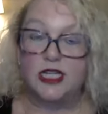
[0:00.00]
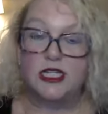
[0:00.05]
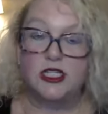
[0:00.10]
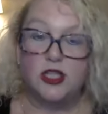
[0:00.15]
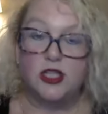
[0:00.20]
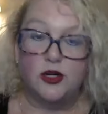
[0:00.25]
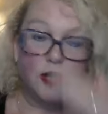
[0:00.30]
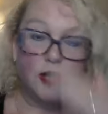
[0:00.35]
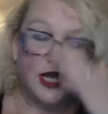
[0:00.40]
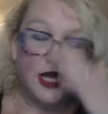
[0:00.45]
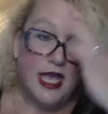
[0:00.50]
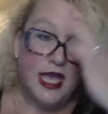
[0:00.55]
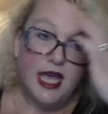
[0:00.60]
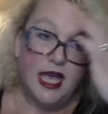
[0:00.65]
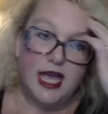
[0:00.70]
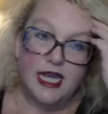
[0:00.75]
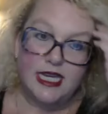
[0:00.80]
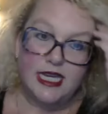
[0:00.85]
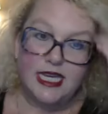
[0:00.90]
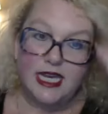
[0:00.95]
So
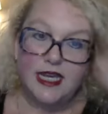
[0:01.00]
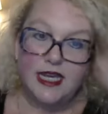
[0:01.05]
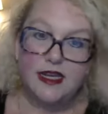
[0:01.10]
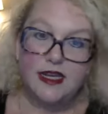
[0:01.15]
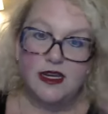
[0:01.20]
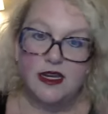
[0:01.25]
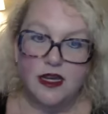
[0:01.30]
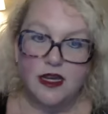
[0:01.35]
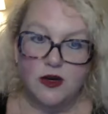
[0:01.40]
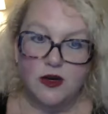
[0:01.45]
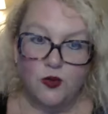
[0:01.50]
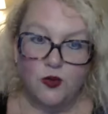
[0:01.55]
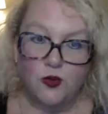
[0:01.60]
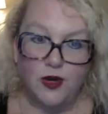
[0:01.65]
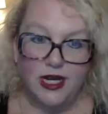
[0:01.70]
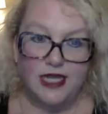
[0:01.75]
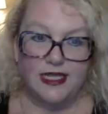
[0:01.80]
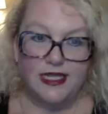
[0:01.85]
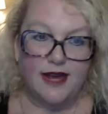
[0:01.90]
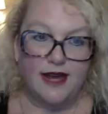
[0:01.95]
again, we just